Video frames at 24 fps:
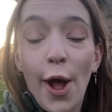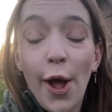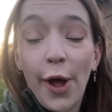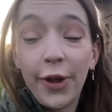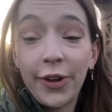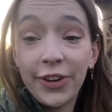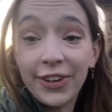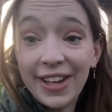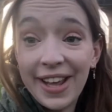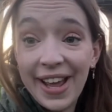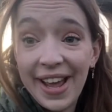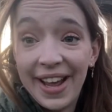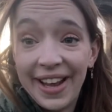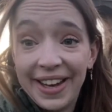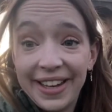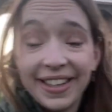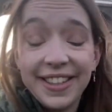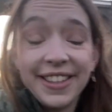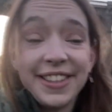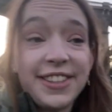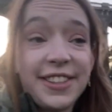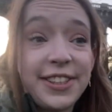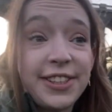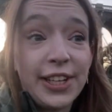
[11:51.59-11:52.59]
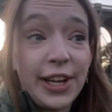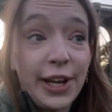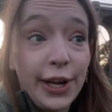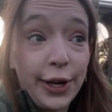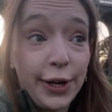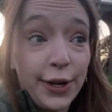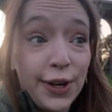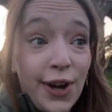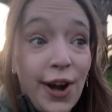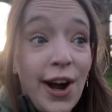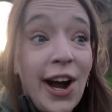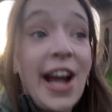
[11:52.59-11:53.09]
Okay, so
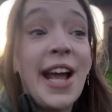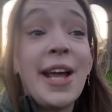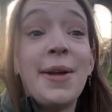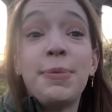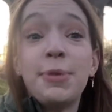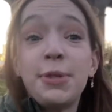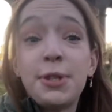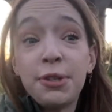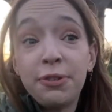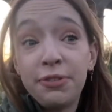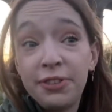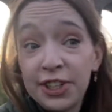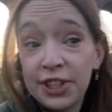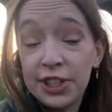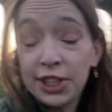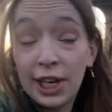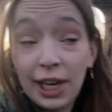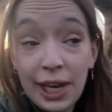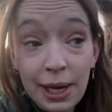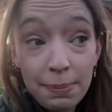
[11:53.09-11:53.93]
I am sufficiently